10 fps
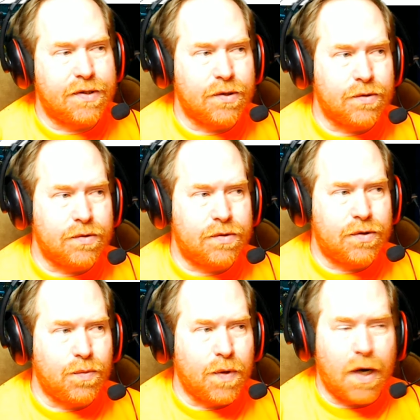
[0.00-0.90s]
so
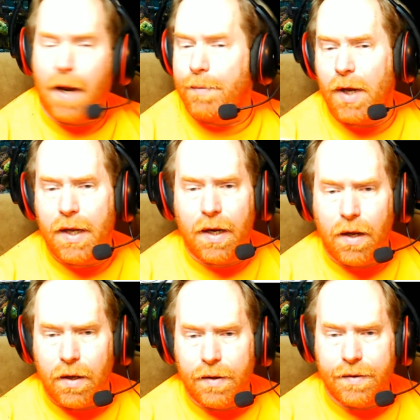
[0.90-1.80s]
to where I'm not
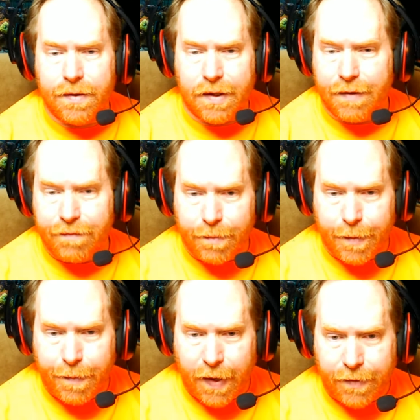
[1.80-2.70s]
on the
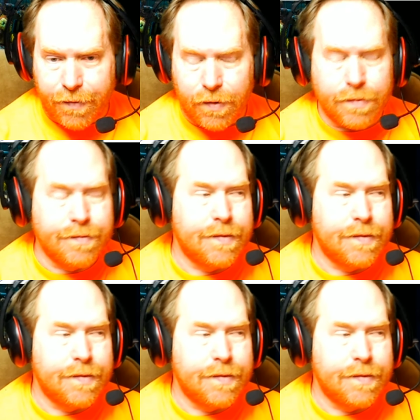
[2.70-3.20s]
government payroll,